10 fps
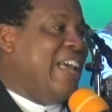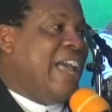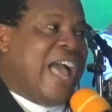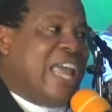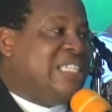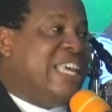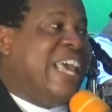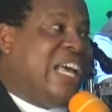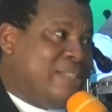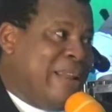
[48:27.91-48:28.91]
I didn't say he
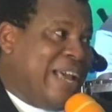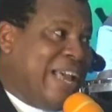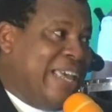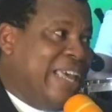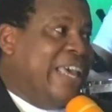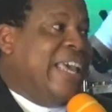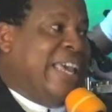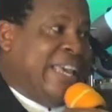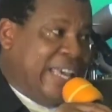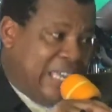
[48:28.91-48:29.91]
has Malachi.
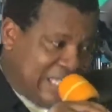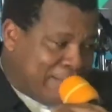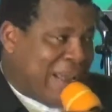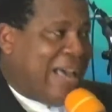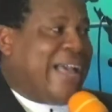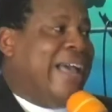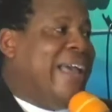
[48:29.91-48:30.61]
He's a Malachi.